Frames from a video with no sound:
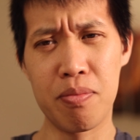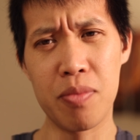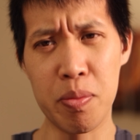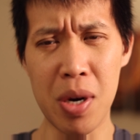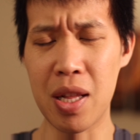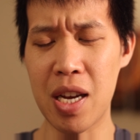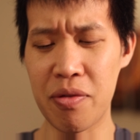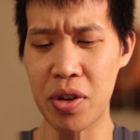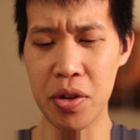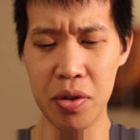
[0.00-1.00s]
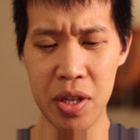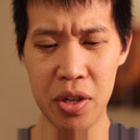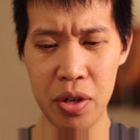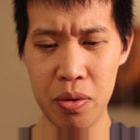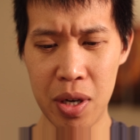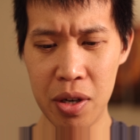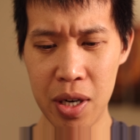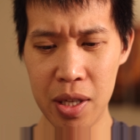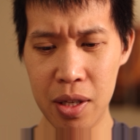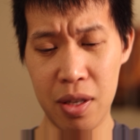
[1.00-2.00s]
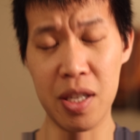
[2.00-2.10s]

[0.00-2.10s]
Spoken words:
you probably have another issue on your hands.